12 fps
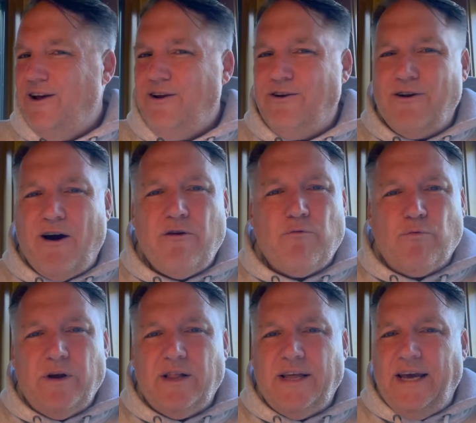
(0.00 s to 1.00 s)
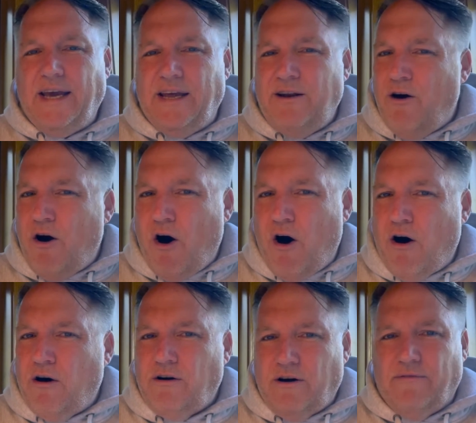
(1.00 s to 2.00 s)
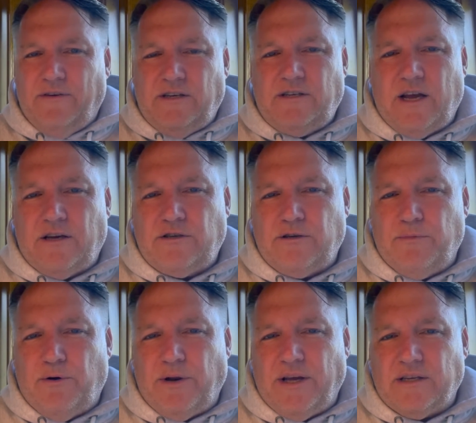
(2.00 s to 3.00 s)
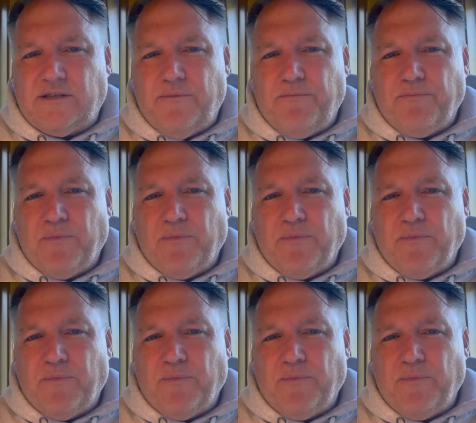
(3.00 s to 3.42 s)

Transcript: you're not really in awe of his testimonies.